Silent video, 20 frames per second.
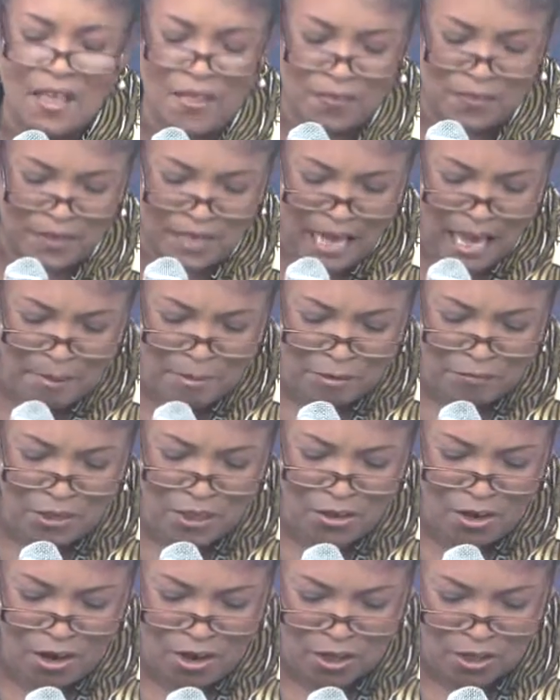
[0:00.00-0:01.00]
The name of the
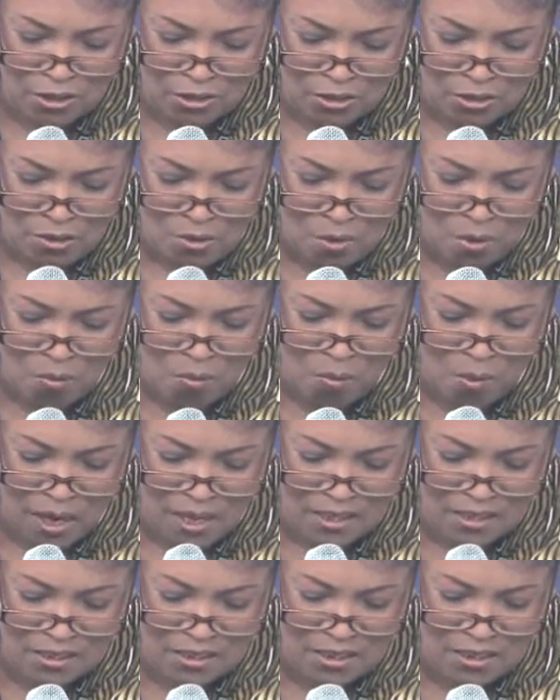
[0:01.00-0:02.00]
article
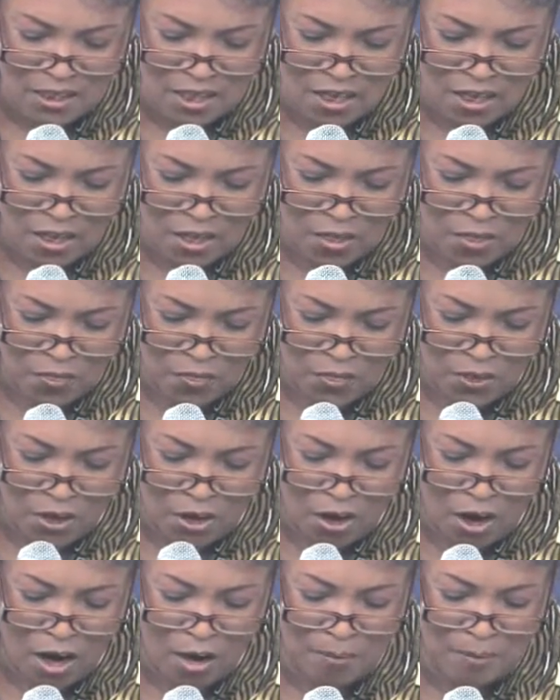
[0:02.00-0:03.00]
was The
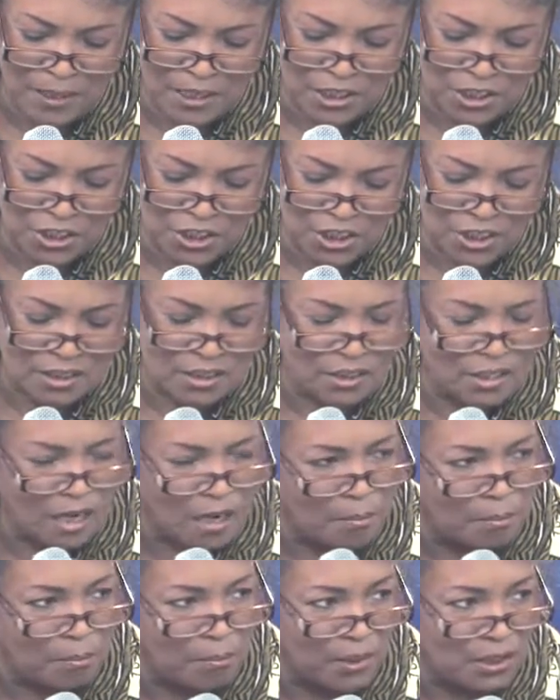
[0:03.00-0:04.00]
Garbage
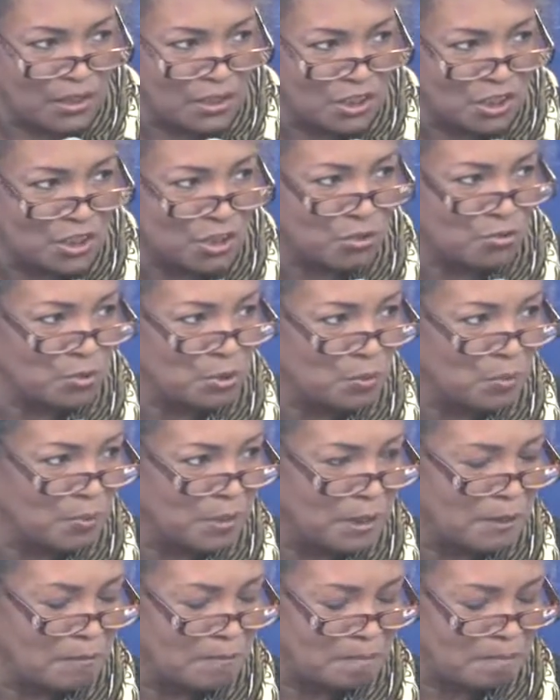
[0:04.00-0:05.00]
Dump Troop.
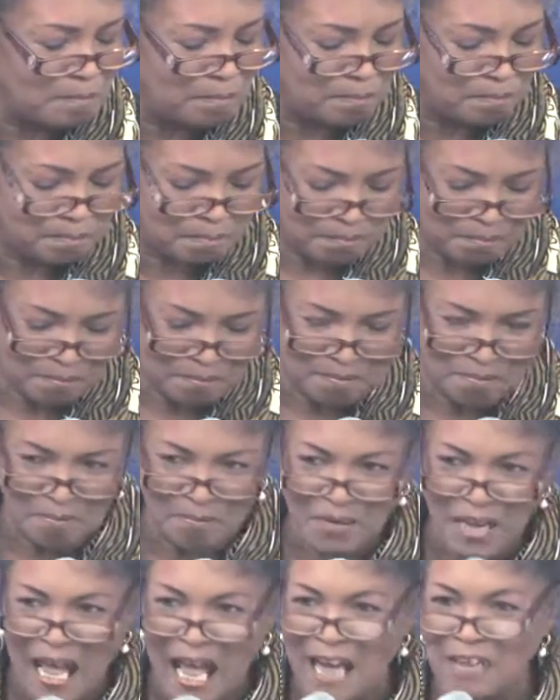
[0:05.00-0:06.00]

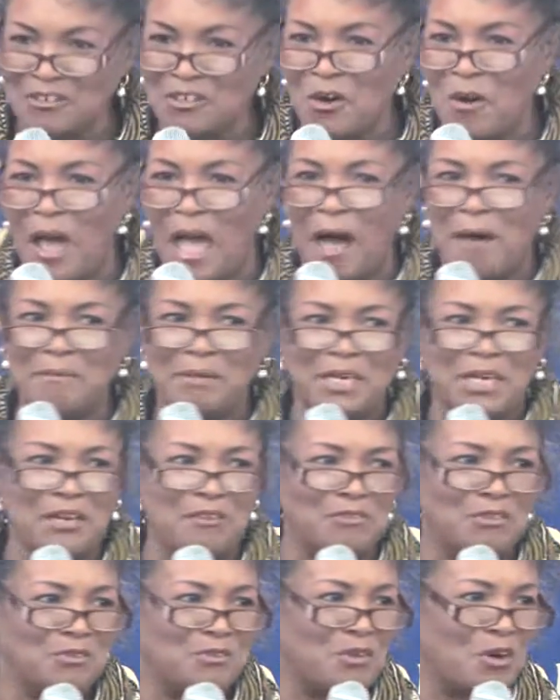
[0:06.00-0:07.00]
I don't know how many
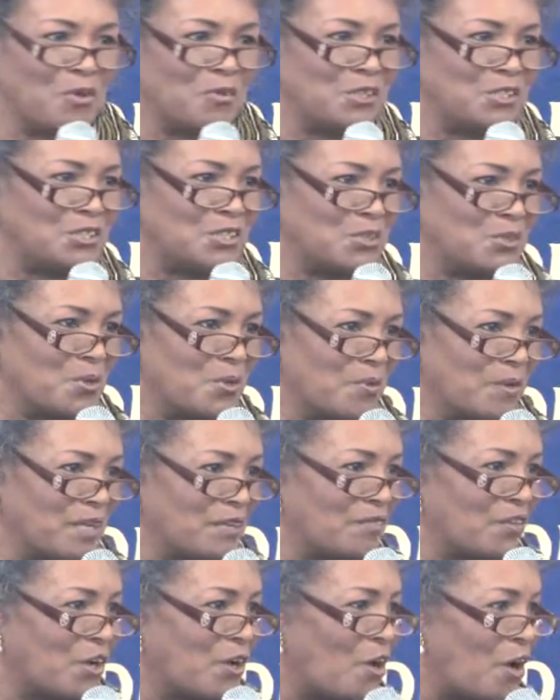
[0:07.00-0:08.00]
of you know the story
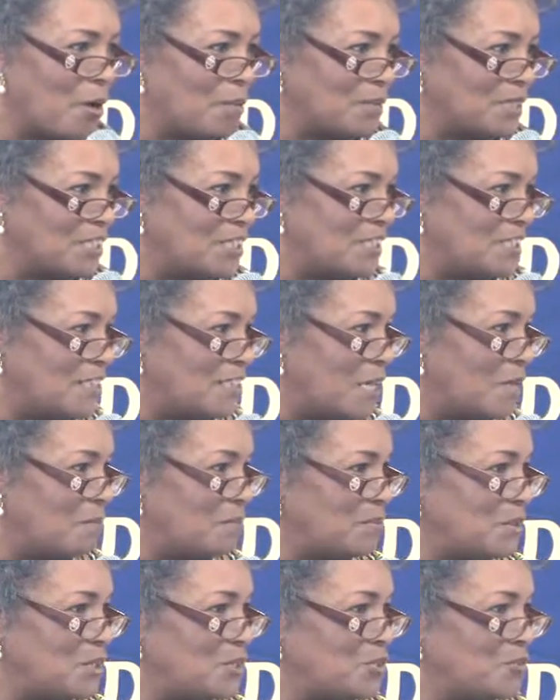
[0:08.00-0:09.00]
of the Garbage
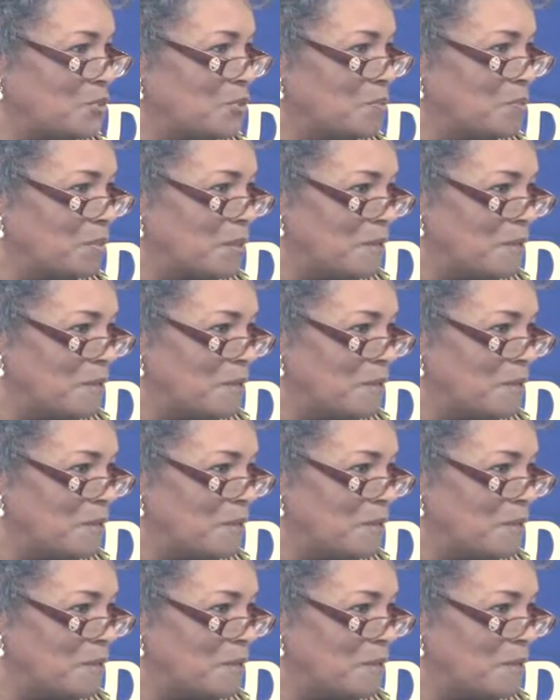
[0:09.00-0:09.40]
Dump Troop.